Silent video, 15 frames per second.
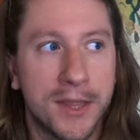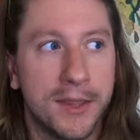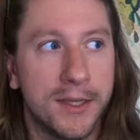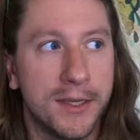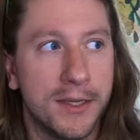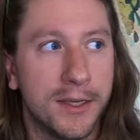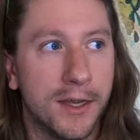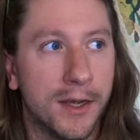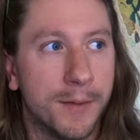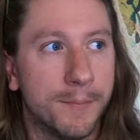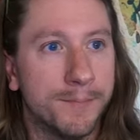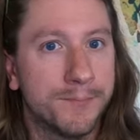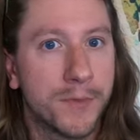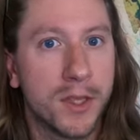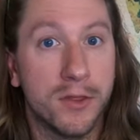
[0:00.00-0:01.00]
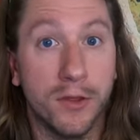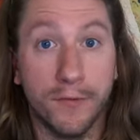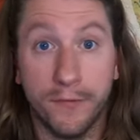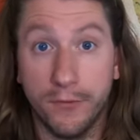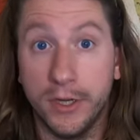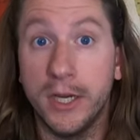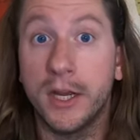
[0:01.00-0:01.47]
The
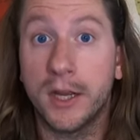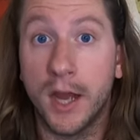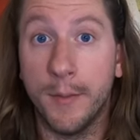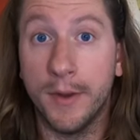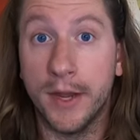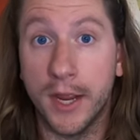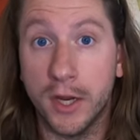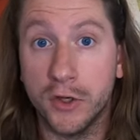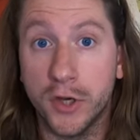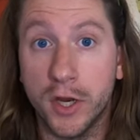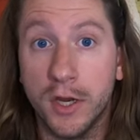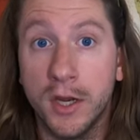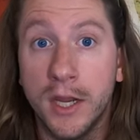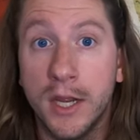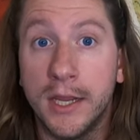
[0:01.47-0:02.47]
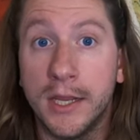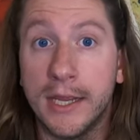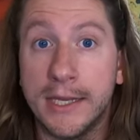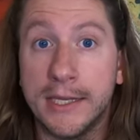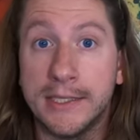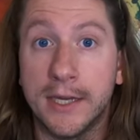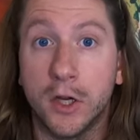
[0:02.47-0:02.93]
free accommodation
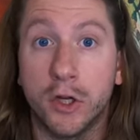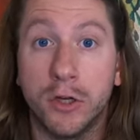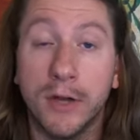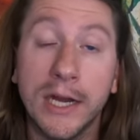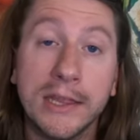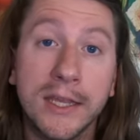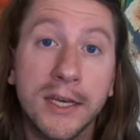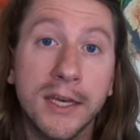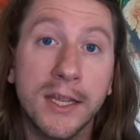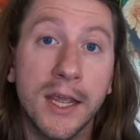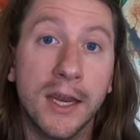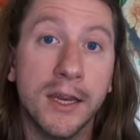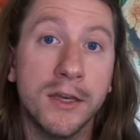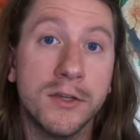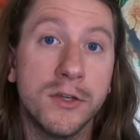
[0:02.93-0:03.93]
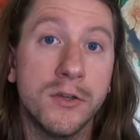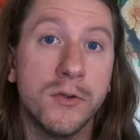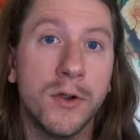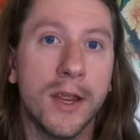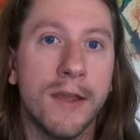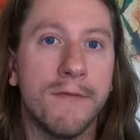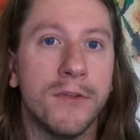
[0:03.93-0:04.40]
is a great thing to get
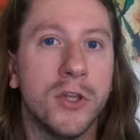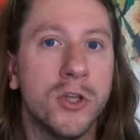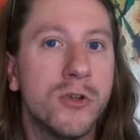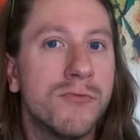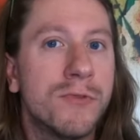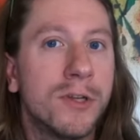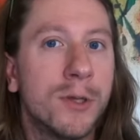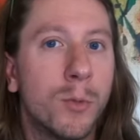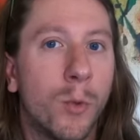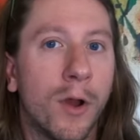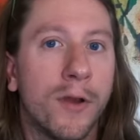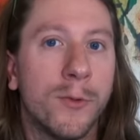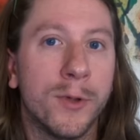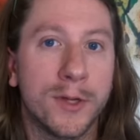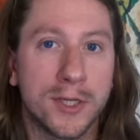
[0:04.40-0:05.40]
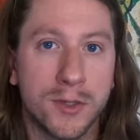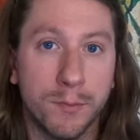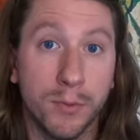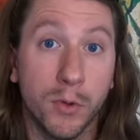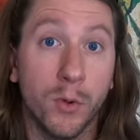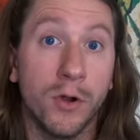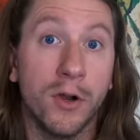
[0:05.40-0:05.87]
into if you really want to
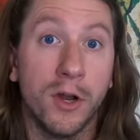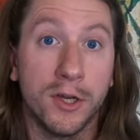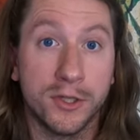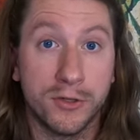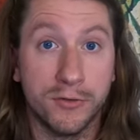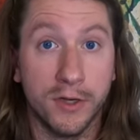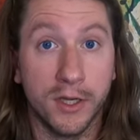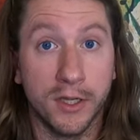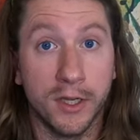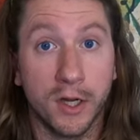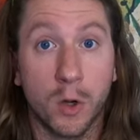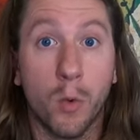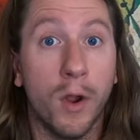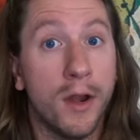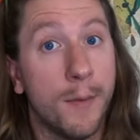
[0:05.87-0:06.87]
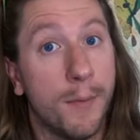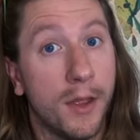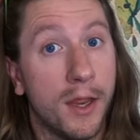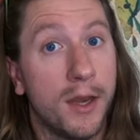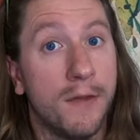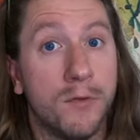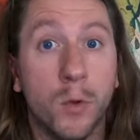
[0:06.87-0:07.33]
explore Australia quite a
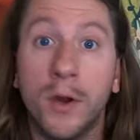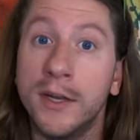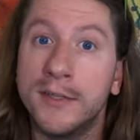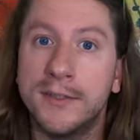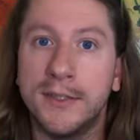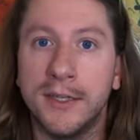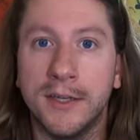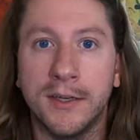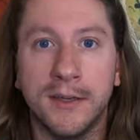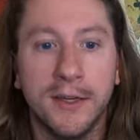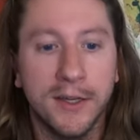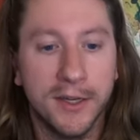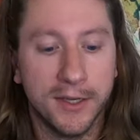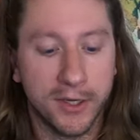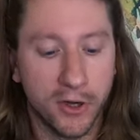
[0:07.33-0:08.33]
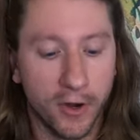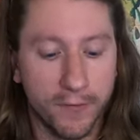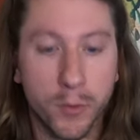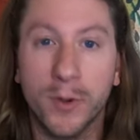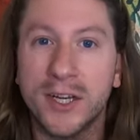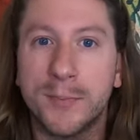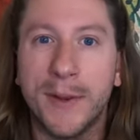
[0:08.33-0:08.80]
bit. If you want to see, you know, if
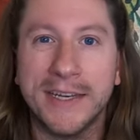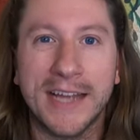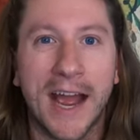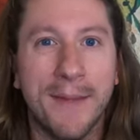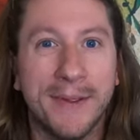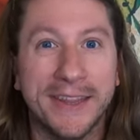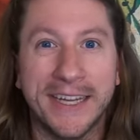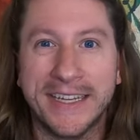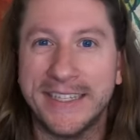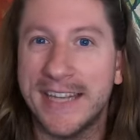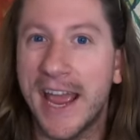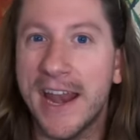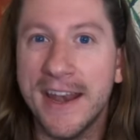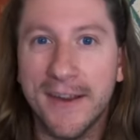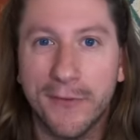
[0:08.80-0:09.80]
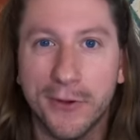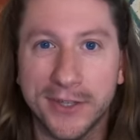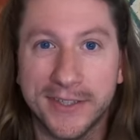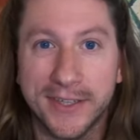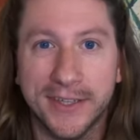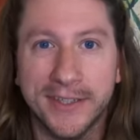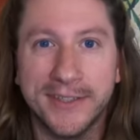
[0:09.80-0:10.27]
you want to spend time in like 10 different
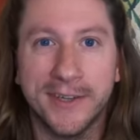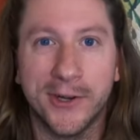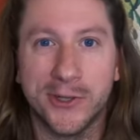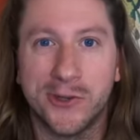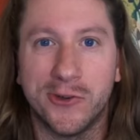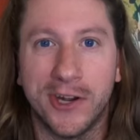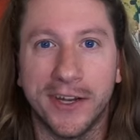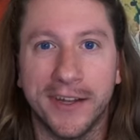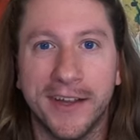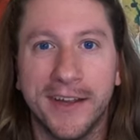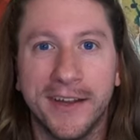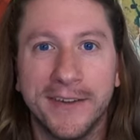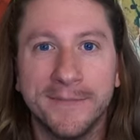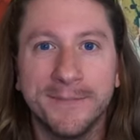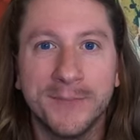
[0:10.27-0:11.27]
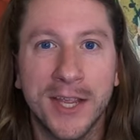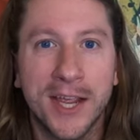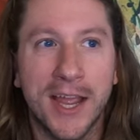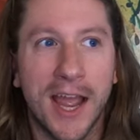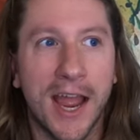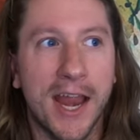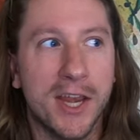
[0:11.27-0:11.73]
cities in Australia,
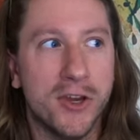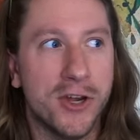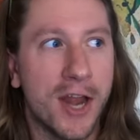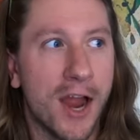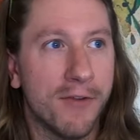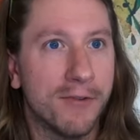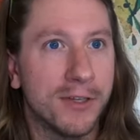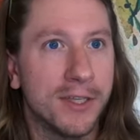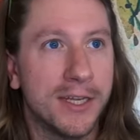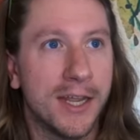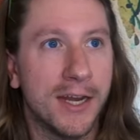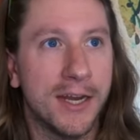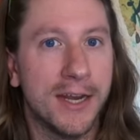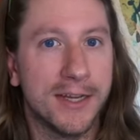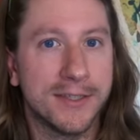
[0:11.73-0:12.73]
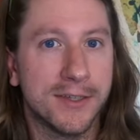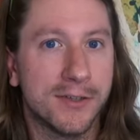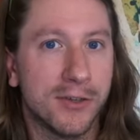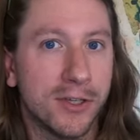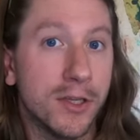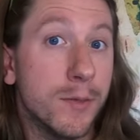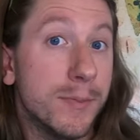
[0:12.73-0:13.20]
and you're not really going to
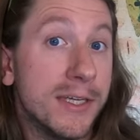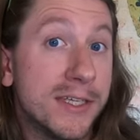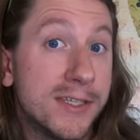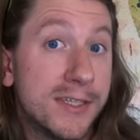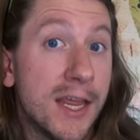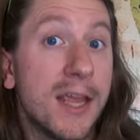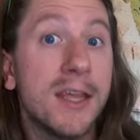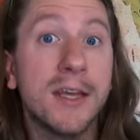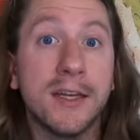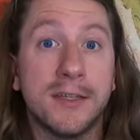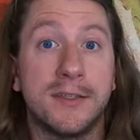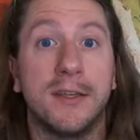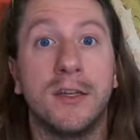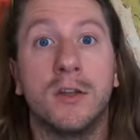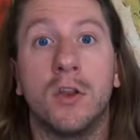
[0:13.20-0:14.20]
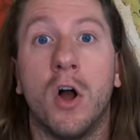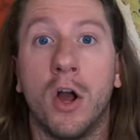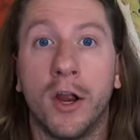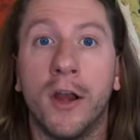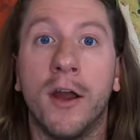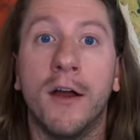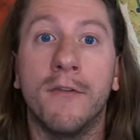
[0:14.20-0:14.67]
necessarily be staying in a city
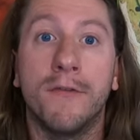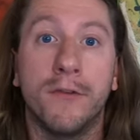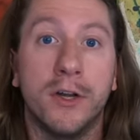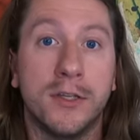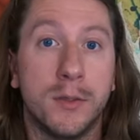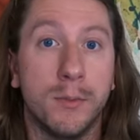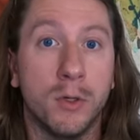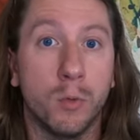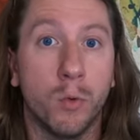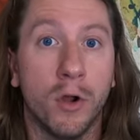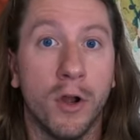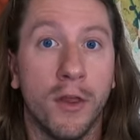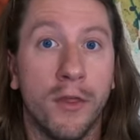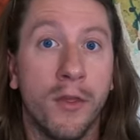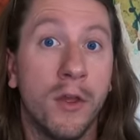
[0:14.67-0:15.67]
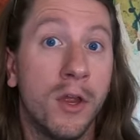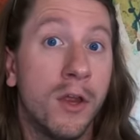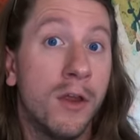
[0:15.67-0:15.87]
long enough for it to be worth